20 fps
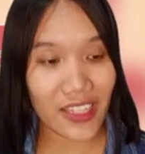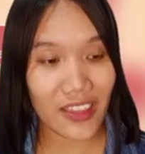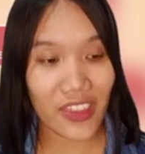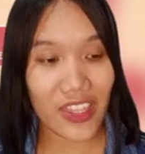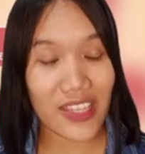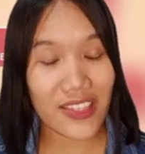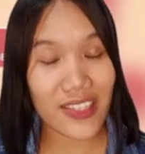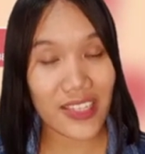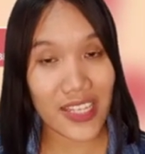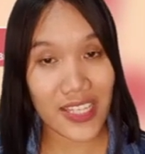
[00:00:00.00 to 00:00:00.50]

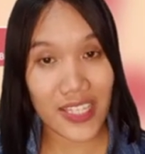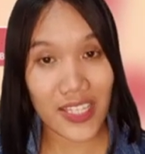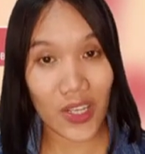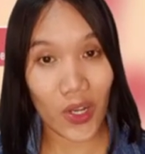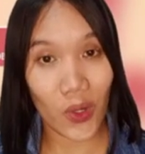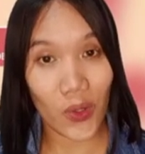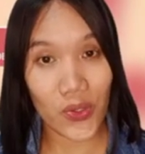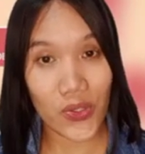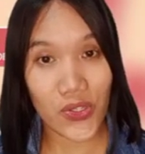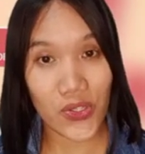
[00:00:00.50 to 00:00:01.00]
This is
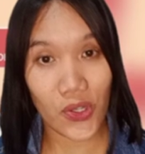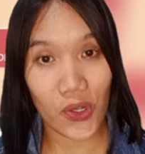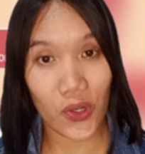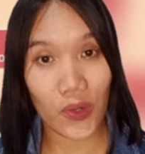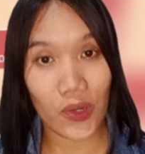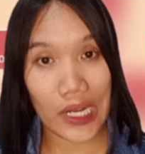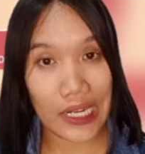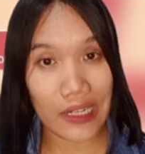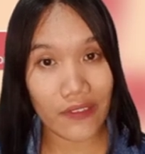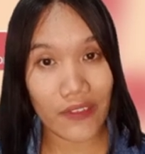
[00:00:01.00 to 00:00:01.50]
also
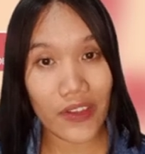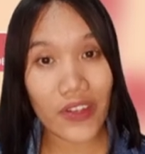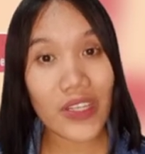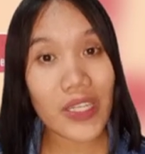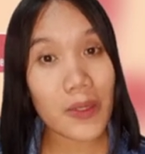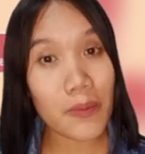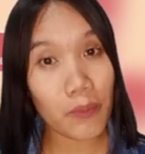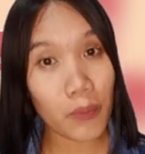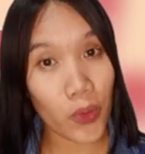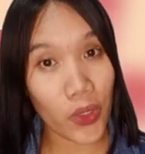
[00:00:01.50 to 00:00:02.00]
uh, very
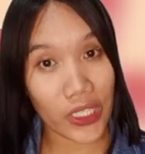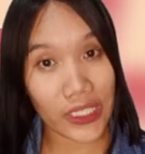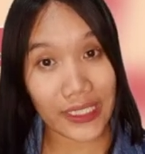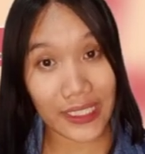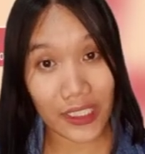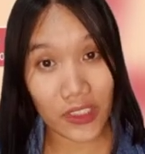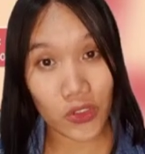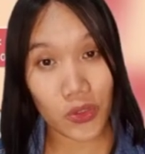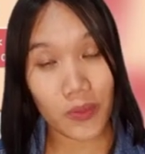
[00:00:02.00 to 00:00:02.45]
important